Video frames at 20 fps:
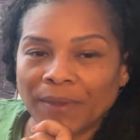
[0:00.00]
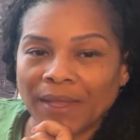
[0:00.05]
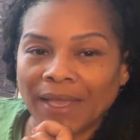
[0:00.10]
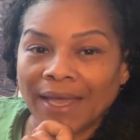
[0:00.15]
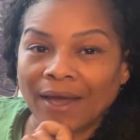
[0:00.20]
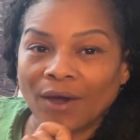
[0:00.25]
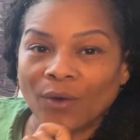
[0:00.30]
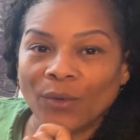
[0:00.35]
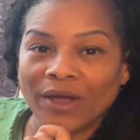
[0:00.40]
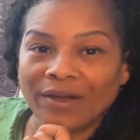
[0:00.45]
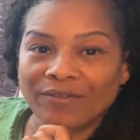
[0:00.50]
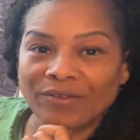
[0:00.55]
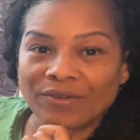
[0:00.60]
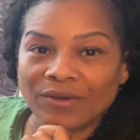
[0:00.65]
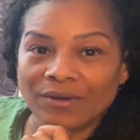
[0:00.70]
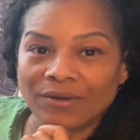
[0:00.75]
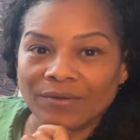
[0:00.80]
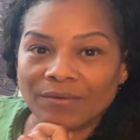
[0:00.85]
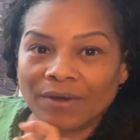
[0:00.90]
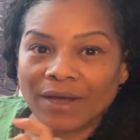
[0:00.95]

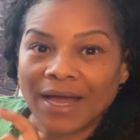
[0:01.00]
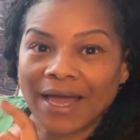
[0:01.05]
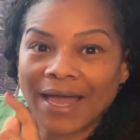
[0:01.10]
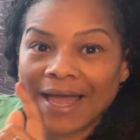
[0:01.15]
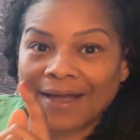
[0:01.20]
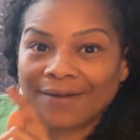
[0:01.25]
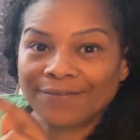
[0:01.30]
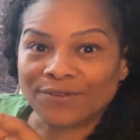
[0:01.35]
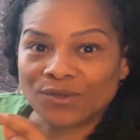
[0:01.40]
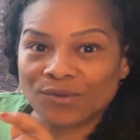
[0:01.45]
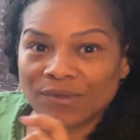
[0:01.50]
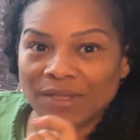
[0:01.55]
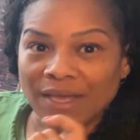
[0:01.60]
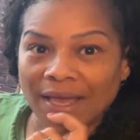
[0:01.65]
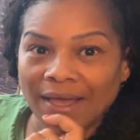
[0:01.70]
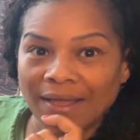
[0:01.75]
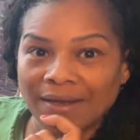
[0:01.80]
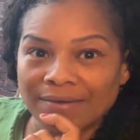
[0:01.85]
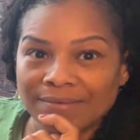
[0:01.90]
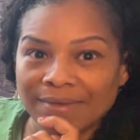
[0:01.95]
However, after
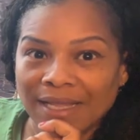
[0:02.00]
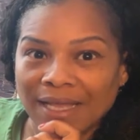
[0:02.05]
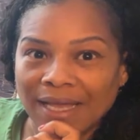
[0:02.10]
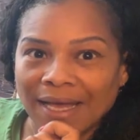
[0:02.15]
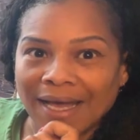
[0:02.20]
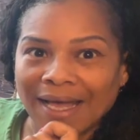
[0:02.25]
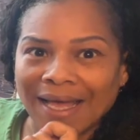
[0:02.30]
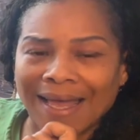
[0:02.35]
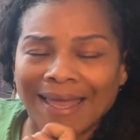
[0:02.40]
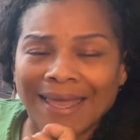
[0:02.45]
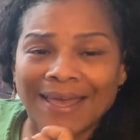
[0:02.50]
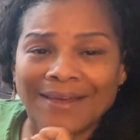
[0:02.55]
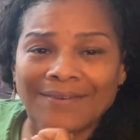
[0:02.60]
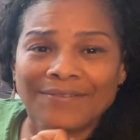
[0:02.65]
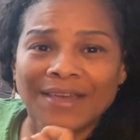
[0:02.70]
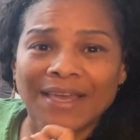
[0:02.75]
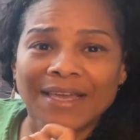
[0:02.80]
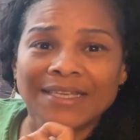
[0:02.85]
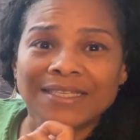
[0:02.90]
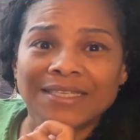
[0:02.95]
that, I
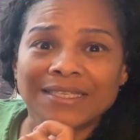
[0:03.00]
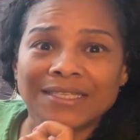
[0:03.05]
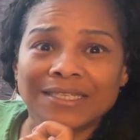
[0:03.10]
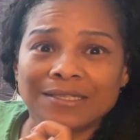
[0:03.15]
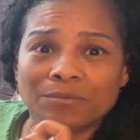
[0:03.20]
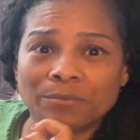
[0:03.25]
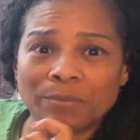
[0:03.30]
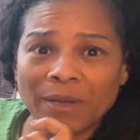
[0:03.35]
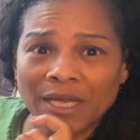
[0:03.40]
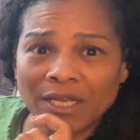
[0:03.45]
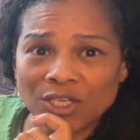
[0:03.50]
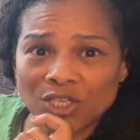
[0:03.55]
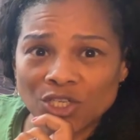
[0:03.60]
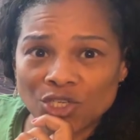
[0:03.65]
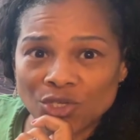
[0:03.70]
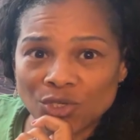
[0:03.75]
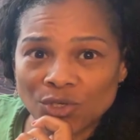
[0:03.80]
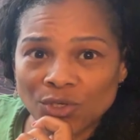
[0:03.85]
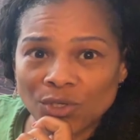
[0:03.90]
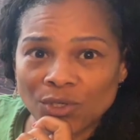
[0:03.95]
have a
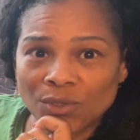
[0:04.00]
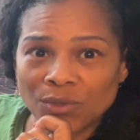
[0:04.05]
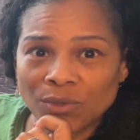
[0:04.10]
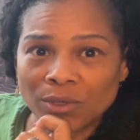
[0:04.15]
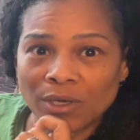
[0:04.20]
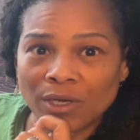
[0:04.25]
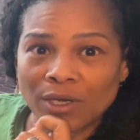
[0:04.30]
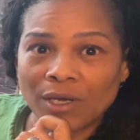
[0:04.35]
special,